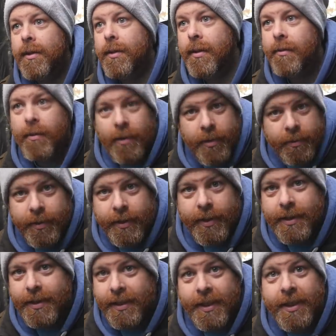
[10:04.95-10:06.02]
You have already
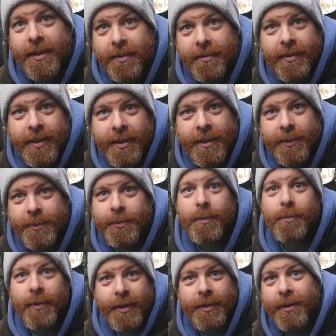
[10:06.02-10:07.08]
seen the video, so
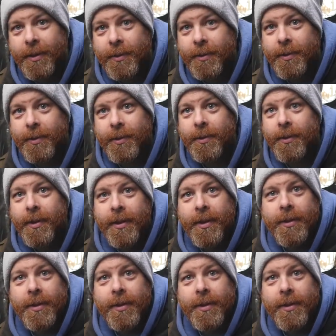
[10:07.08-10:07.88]
I'm not going to